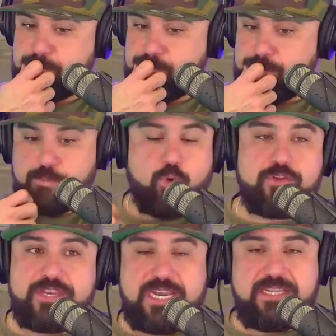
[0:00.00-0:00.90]
So
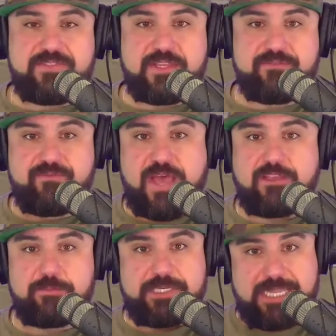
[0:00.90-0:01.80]
more than anything,
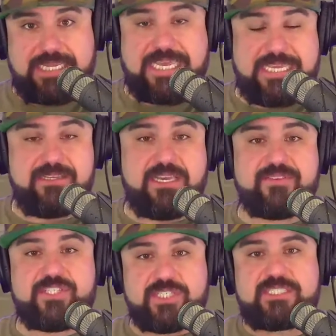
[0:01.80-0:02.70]
value, but like
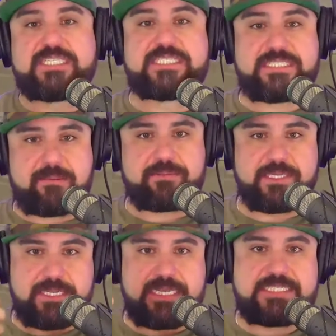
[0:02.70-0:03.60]
even just
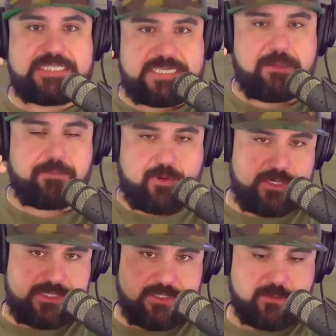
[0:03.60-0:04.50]
accept
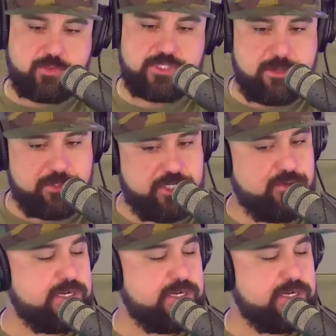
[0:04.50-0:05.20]
criticism was number 2.